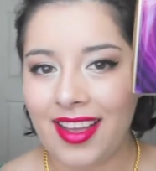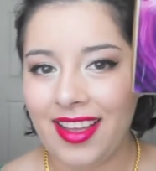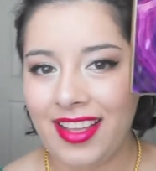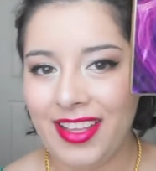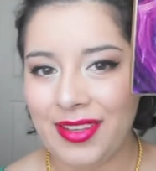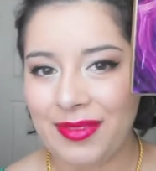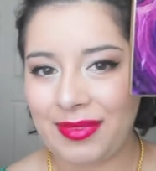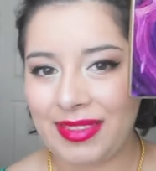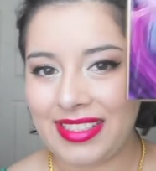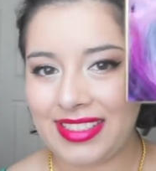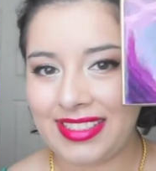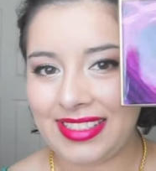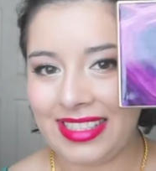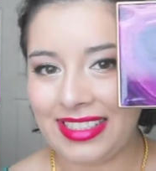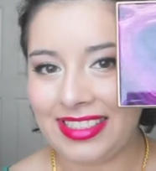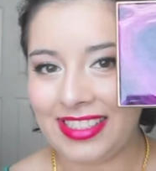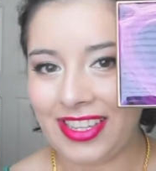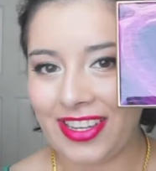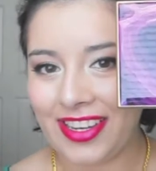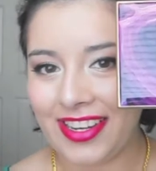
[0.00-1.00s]
It's the
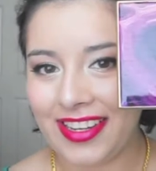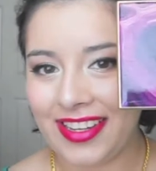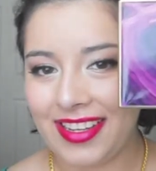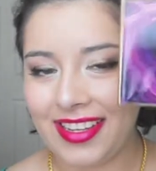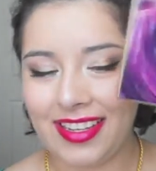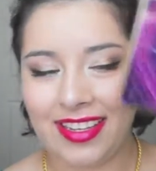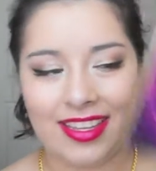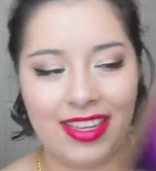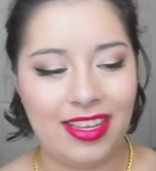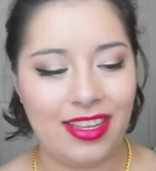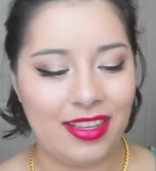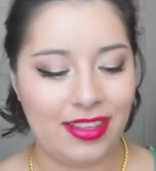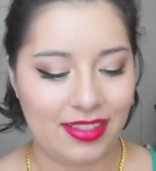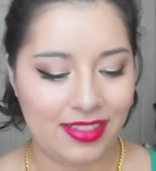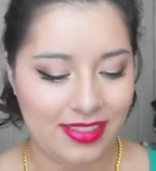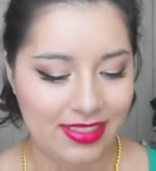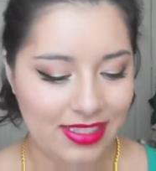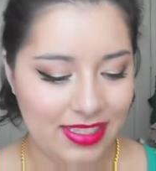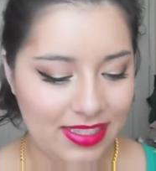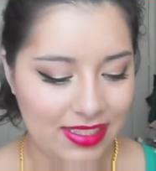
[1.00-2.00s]
Tarte
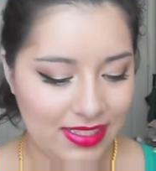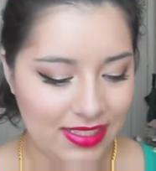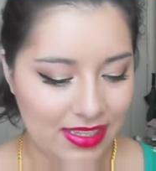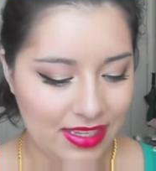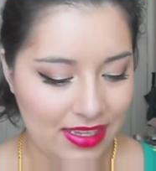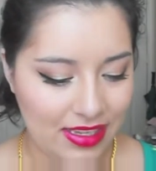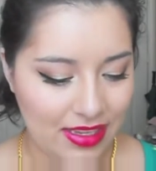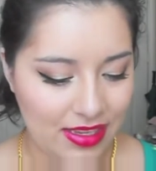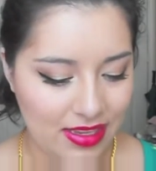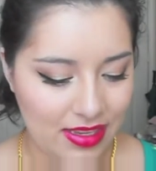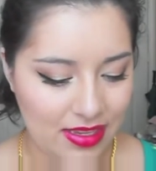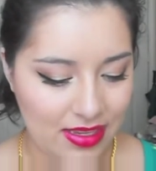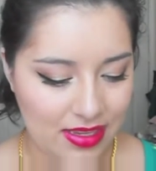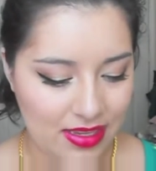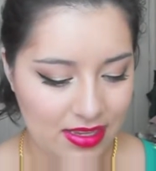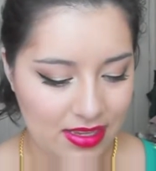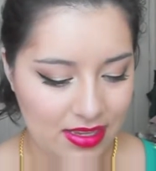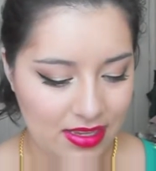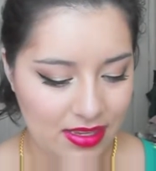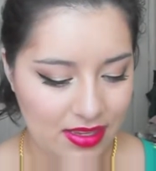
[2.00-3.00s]
CC
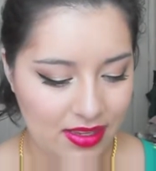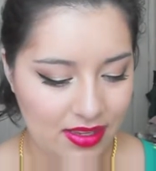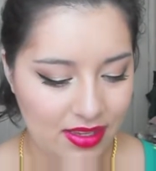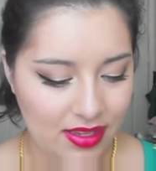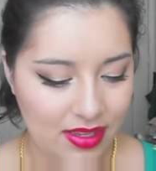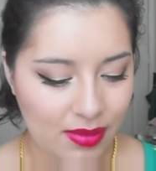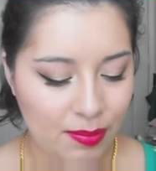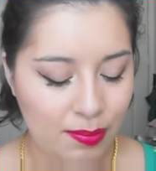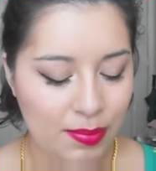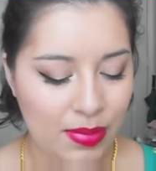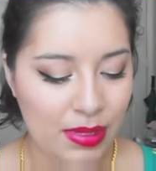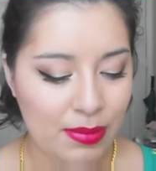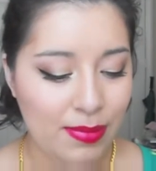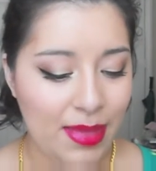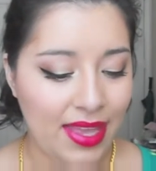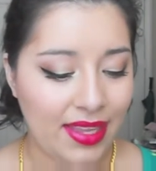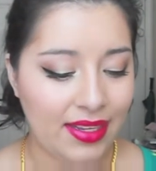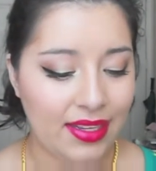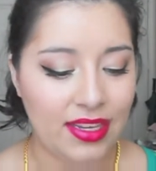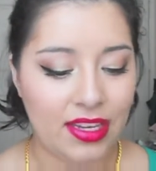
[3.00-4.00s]
Be
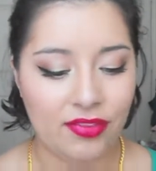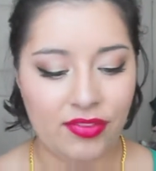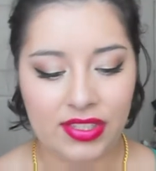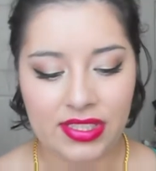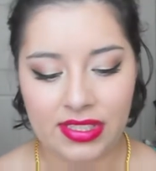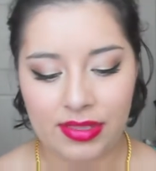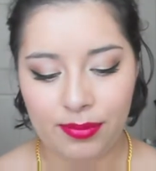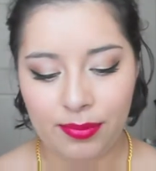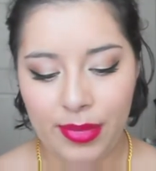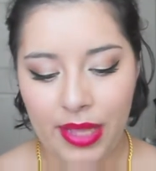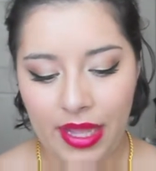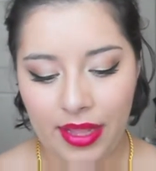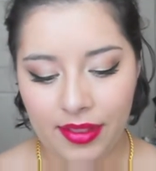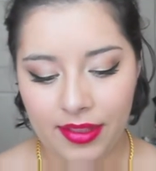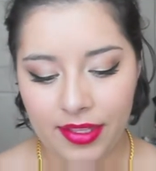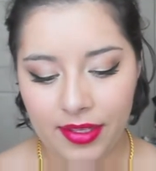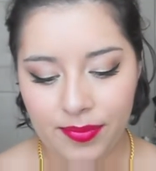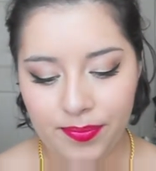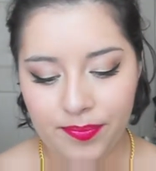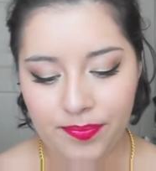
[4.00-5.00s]
Magnificent
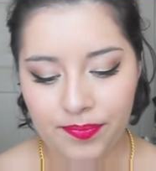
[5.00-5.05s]
palette.